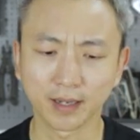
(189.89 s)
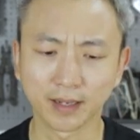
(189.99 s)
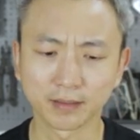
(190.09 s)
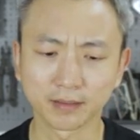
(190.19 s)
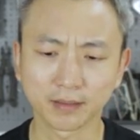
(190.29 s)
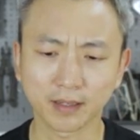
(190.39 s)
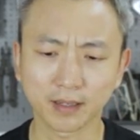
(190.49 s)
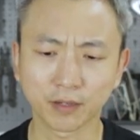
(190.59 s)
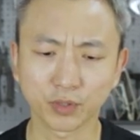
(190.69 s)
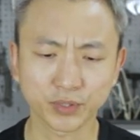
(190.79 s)
and
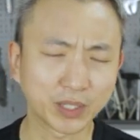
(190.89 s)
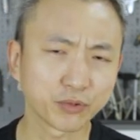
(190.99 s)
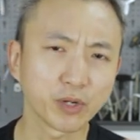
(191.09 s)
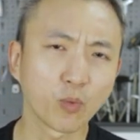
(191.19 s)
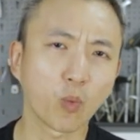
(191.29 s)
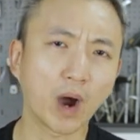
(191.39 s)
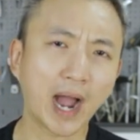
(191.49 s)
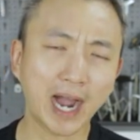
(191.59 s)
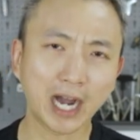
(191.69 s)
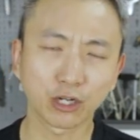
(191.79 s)
I was wondering
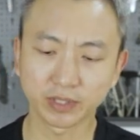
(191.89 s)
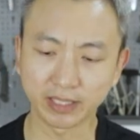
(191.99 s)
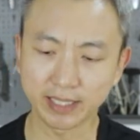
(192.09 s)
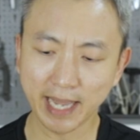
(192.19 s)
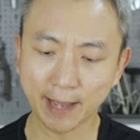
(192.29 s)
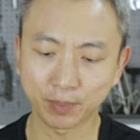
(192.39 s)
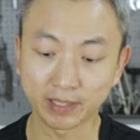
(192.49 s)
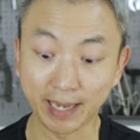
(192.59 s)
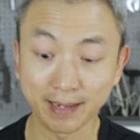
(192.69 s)
how did it happen?